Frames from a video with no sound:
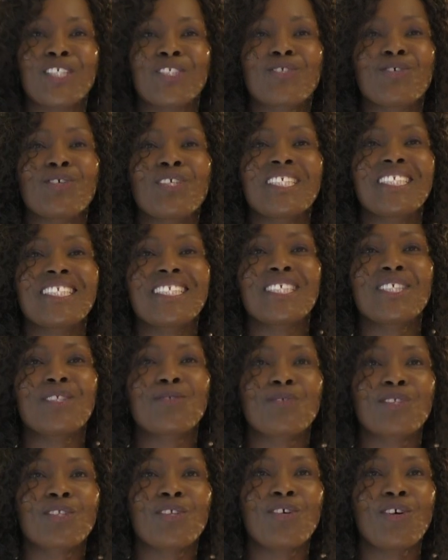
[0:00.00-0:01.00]
So it
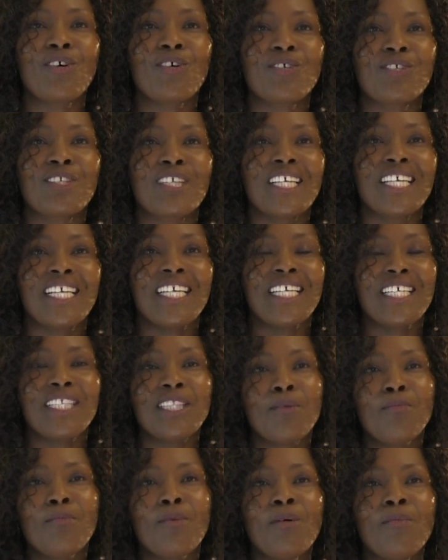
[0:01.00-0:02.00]
is with God.
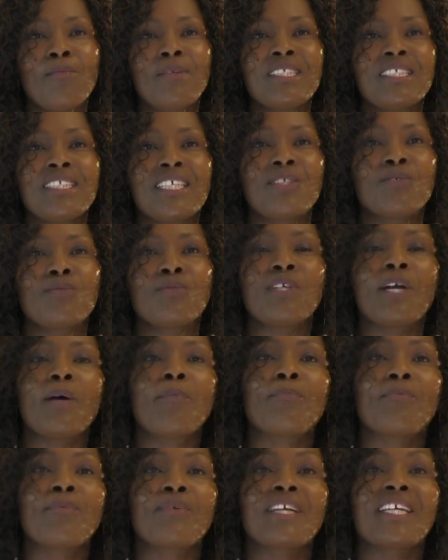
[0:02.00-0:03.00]
In the moment that we
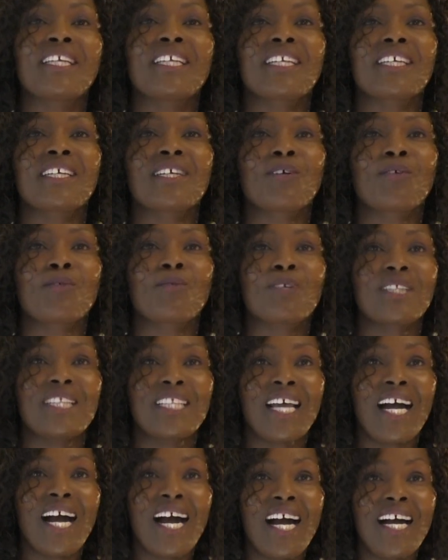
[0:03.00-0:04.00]
are praying,
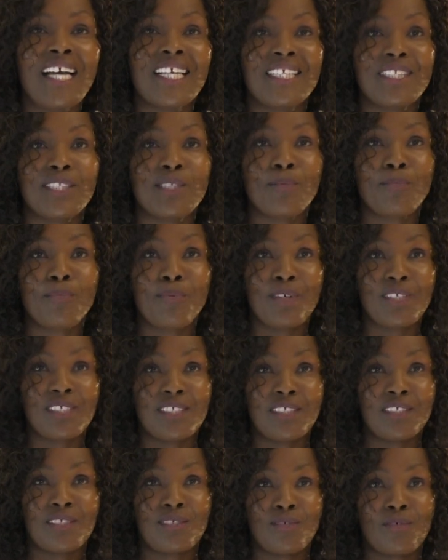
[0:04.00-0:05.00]
we are in the
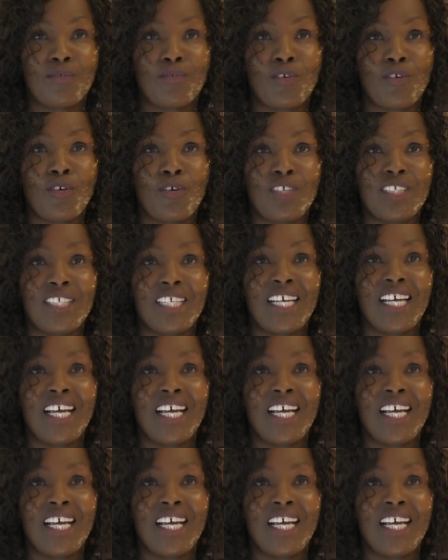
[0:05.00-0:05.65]
presence of God.